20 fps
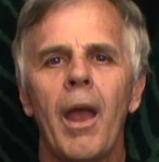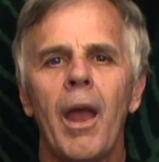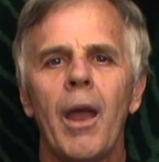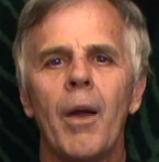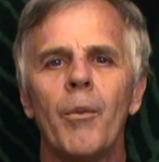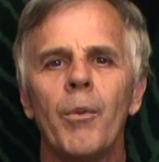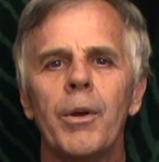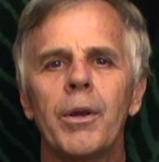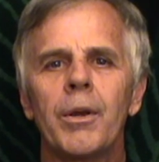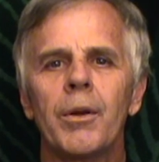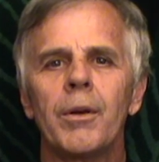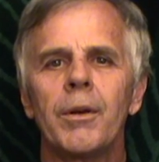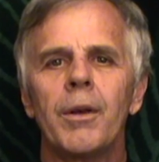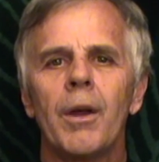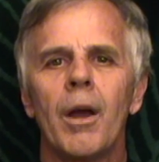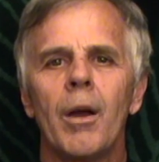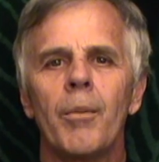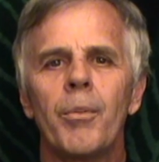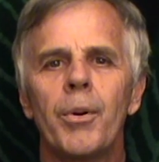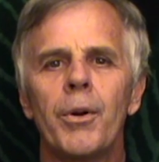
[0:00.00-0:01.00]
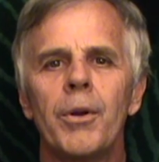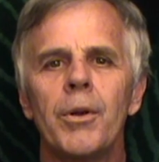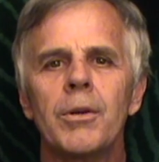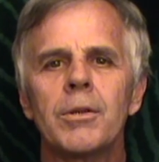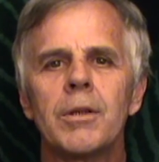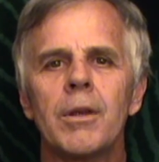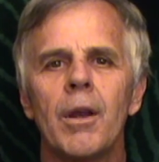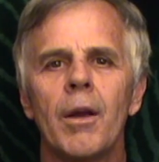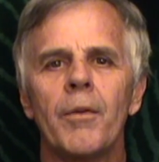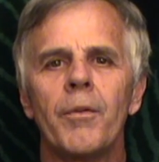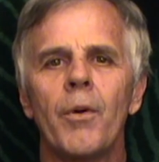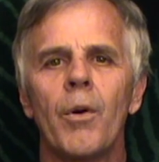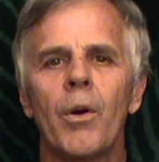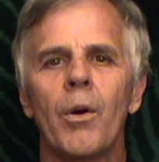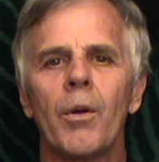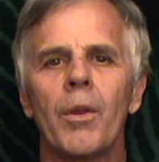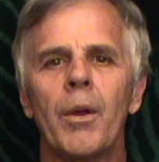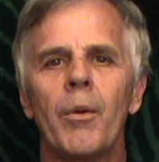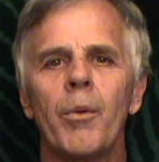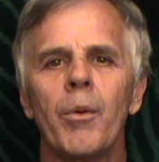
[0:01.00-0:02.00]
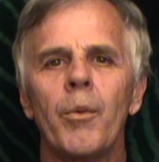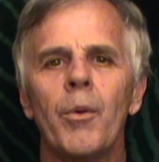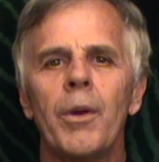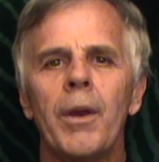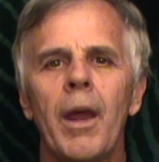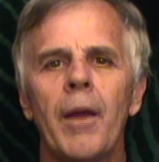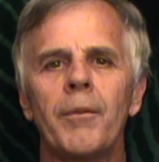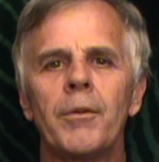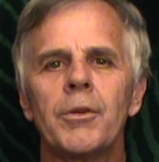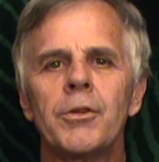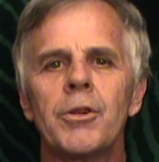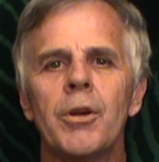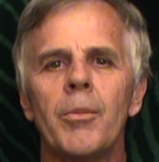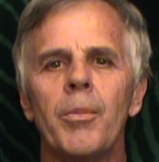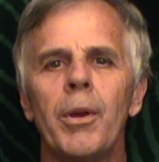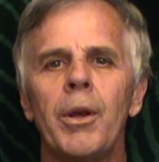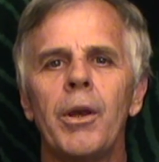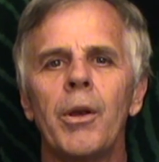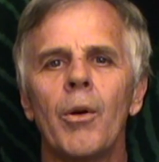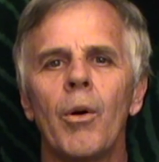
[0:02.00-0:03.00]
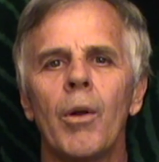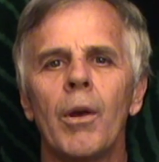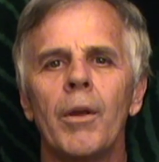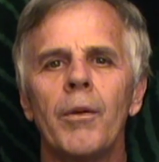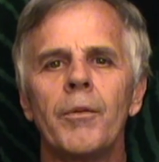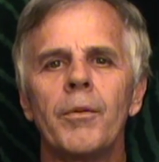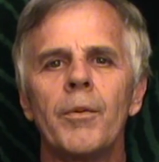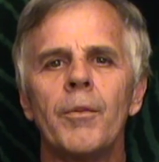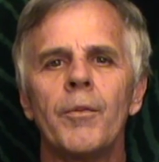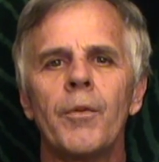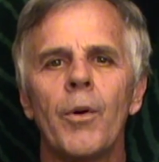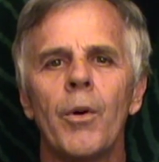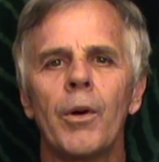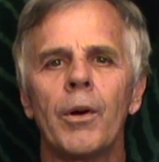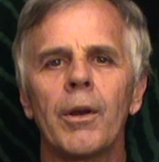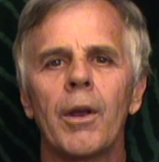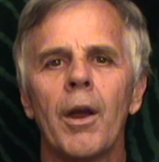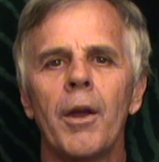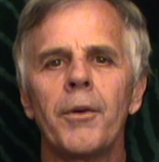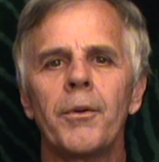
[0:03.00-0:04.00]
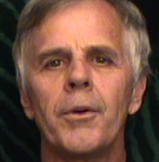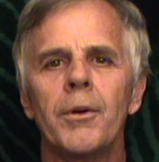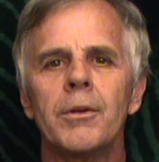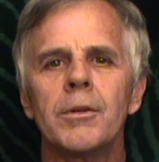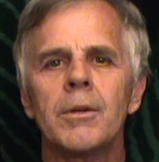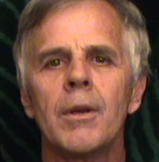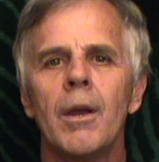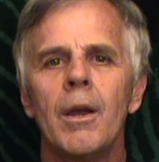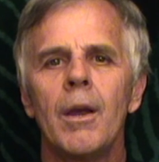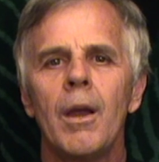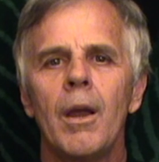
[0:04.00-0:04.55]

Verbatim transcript: and we could uh, produce enough oil that we wouldn't have to ship any oil in from foreign countries.